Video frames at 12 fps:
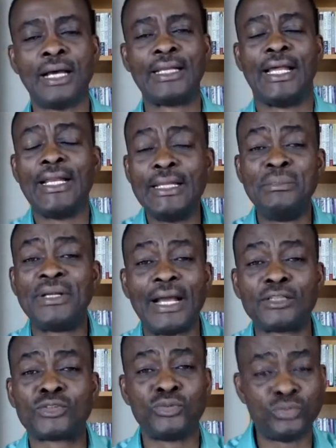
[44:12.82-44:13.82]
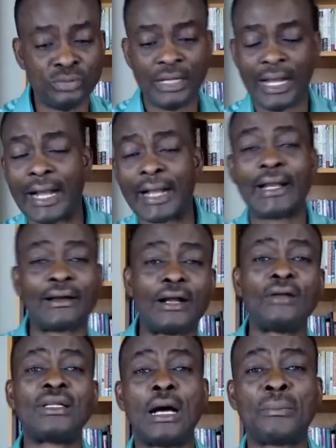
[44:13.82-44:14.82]
And then he began to hang
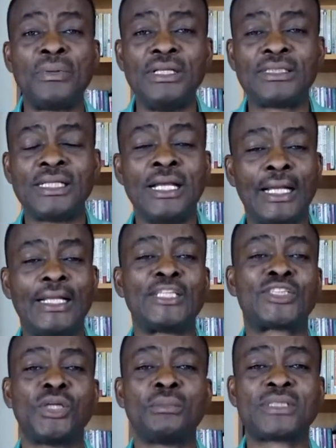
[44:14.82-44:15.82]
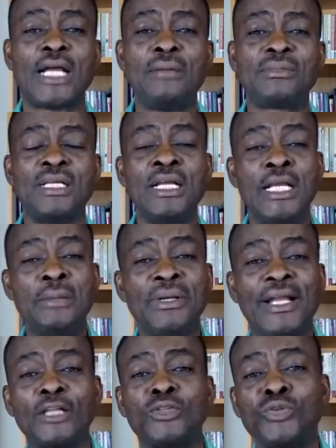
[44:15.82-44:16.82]
around that place. And then sometimes he
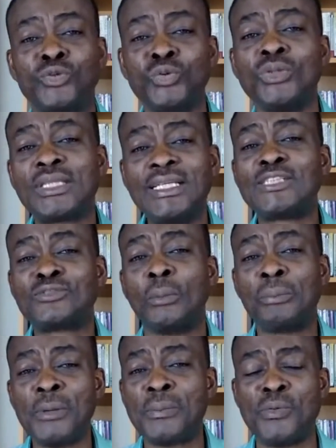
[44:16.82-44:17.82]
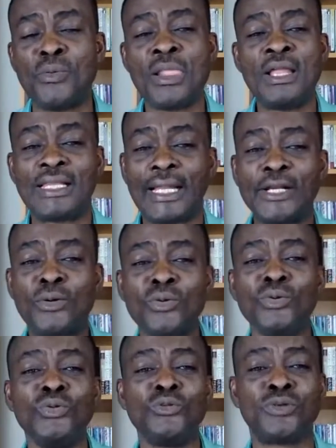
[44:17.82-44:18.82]
began to do things for people that they
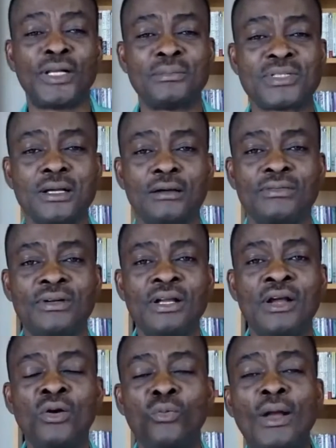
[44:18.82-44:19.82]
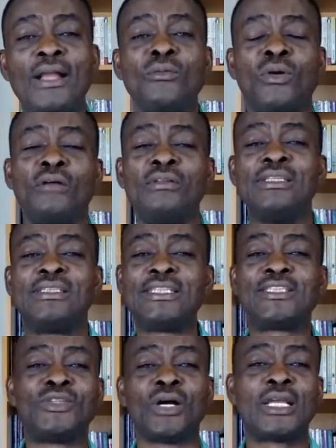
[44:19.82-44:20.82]
couldn't do for themselves. When one of the
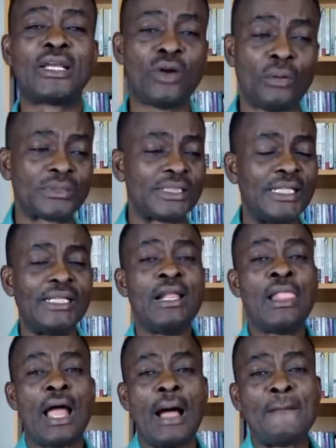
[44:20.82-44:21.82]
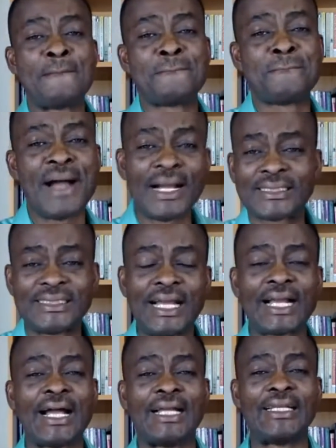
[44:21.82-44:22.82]
disc jockeys comes in and parks
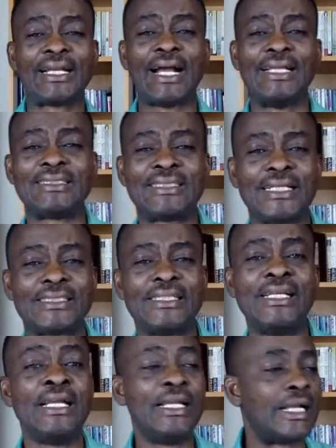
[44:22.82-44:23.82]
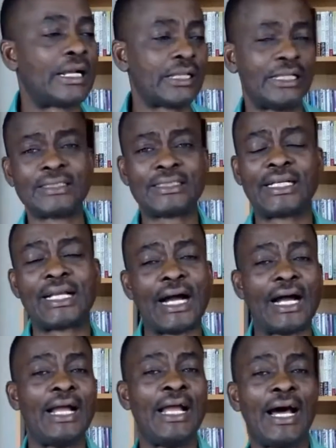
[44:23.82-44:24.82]
their car and the car is dirty, he cleans the
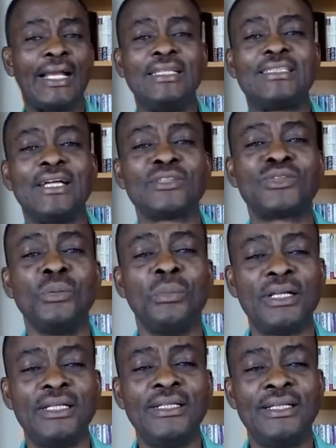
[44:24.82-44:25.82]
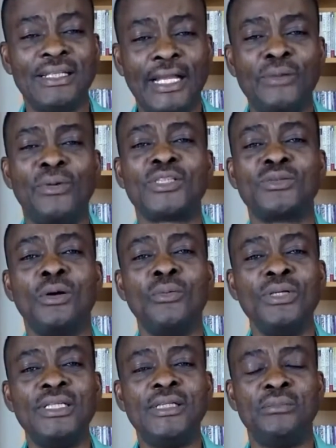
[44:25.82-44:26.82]
car and he tells nobody that he was the one
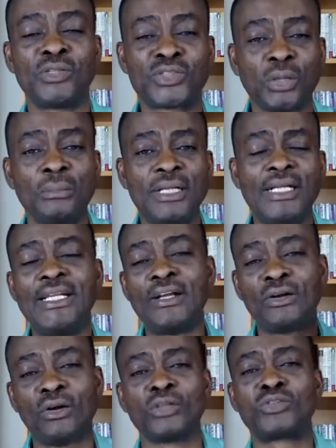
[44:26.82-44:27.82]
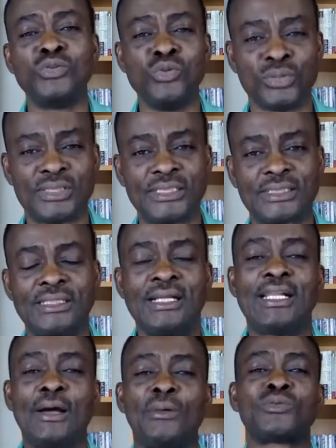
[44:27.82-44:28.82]
who did it. But someday they got to notice.
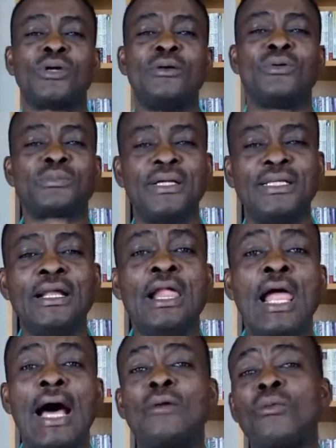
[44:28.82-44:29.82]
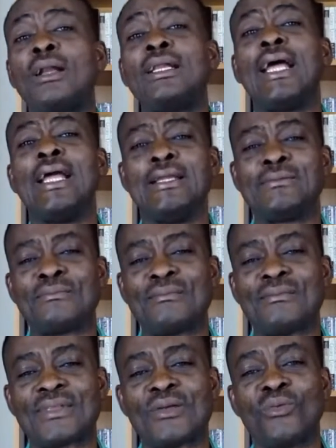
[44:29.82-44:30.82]
That was why he was spending. And one day,
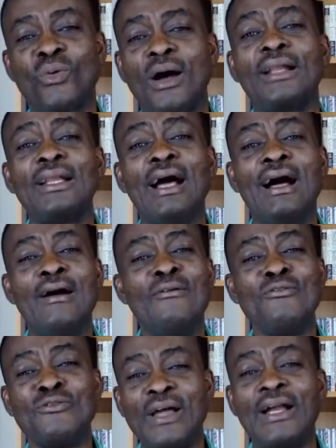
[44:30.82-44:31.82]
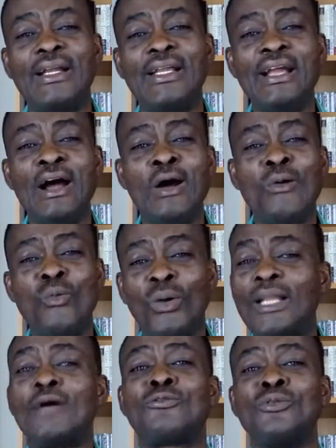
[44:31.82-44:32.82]
one very
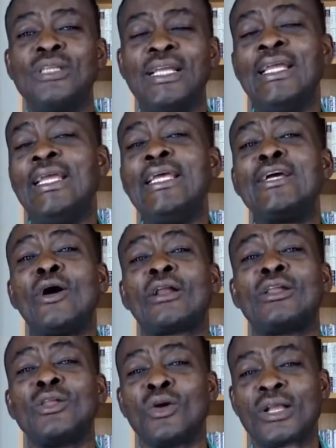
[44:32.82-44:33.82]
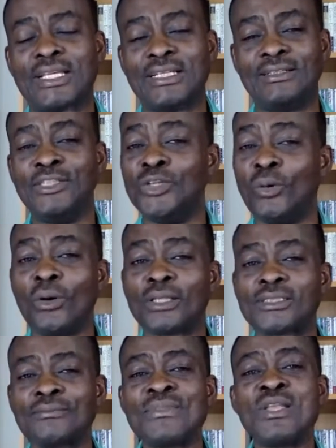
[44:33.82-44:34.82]
wonderful day, he got lucky. You know
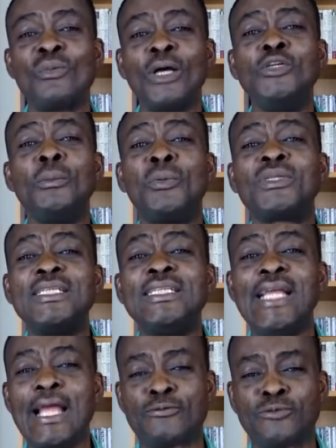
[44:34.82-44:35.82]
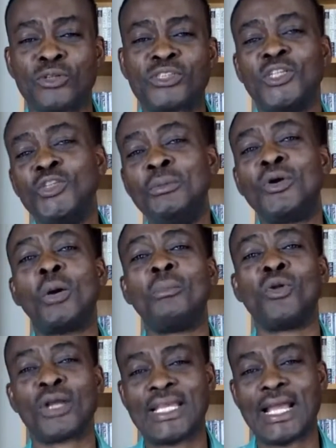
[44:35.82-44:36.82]
what? When you put in the effort, you
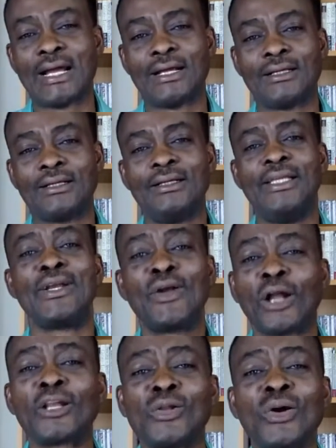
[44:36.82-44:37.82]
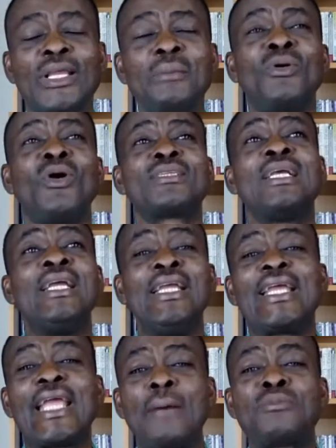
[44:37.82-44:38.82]
become luckier. He got lucky because
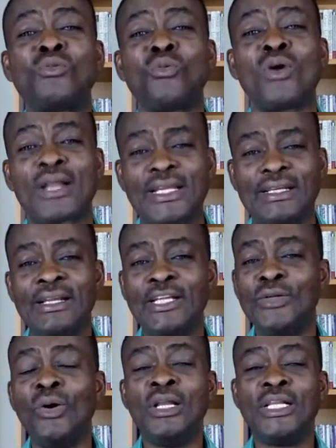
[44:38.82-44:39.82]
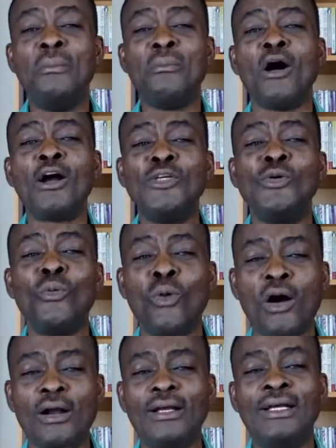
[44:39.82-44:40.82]
he kept working. You know, the more you
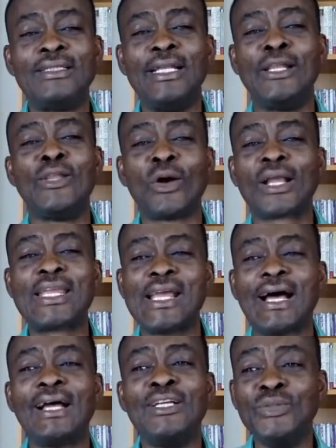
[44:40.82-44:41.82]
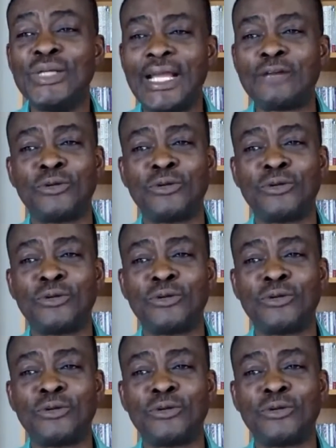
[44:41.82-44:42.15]
work, the luckier you get.